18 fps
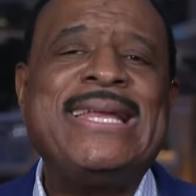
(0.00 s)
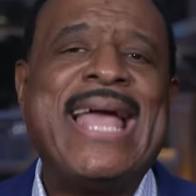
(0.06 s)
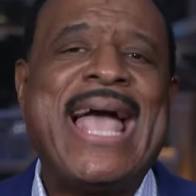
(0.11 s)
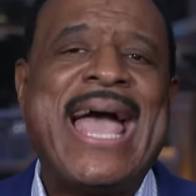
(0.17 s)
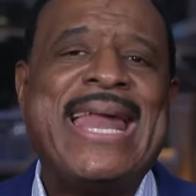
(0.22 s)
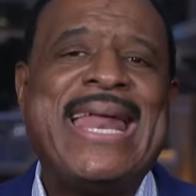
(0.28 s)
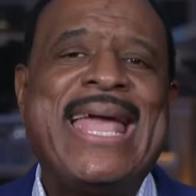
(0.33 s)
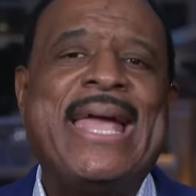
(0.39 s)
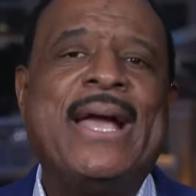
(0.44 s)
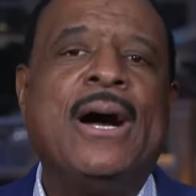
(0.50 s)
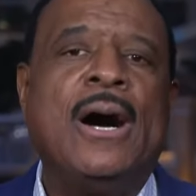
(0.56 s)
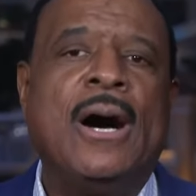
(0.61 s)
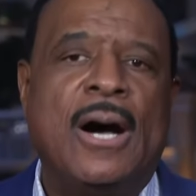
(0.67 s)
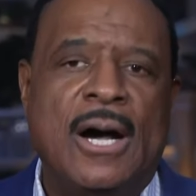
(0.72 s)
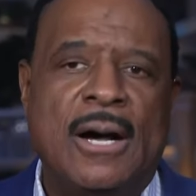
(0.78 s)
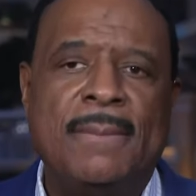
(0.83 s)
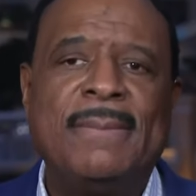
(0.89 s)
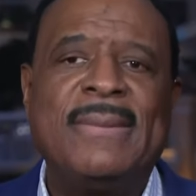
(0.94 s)
at a
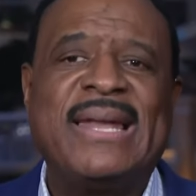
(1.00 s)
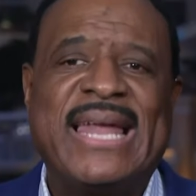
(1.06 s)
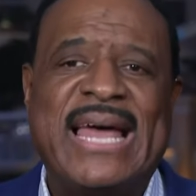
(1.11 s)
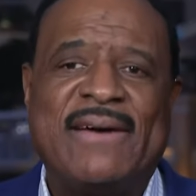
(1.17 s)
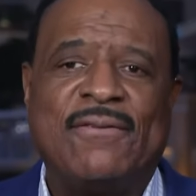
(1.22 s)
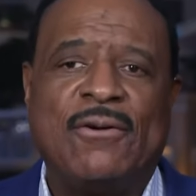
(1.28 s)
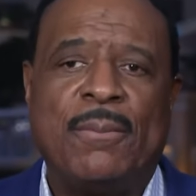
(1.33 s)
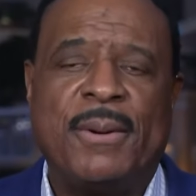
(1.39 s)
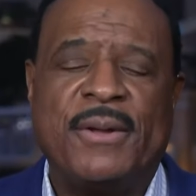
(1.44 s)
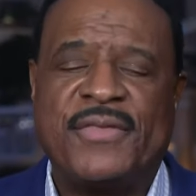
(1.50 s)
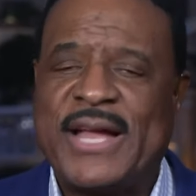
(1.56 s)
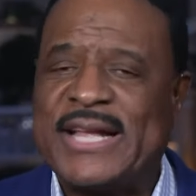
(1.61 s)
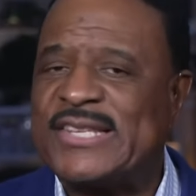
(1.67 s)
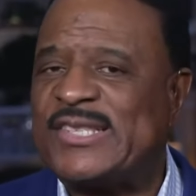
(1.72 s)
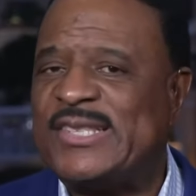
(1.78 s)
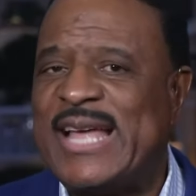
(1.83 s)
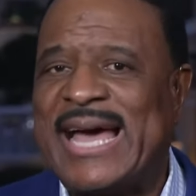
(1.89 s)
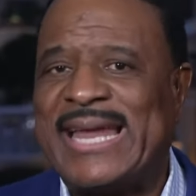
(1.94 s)
hum level, but
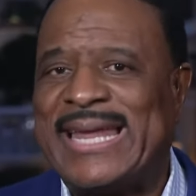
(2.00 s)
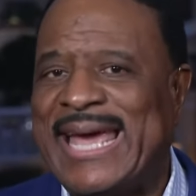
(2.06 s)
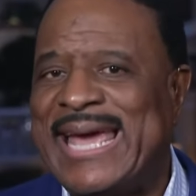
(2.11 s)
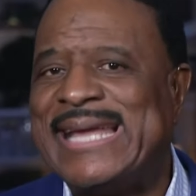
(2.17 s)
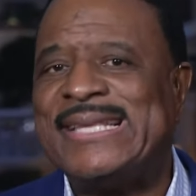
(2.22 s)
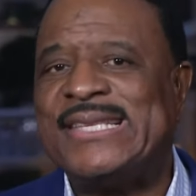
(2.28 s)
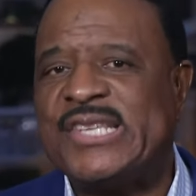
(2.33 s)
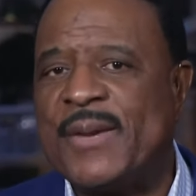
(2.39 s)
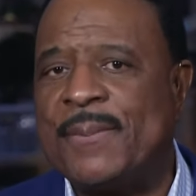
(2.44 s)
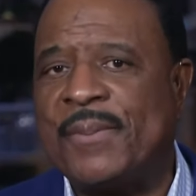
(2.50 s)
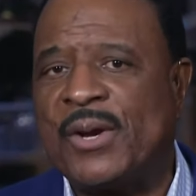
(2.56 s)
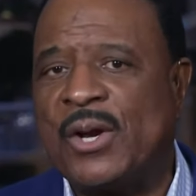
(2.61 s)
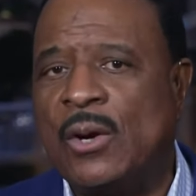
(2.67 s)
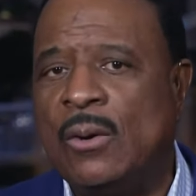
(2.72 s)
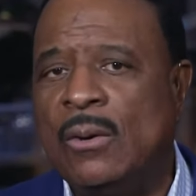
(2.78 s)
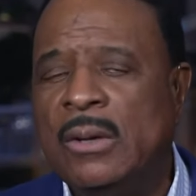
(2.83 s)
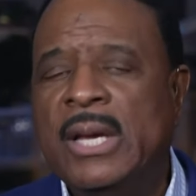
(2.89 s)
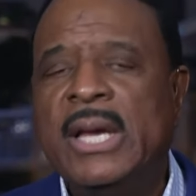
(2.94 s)
that's not
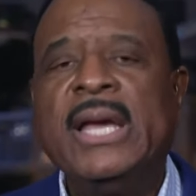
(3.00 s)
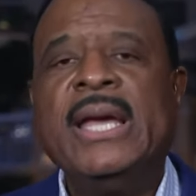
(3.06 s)
atypical.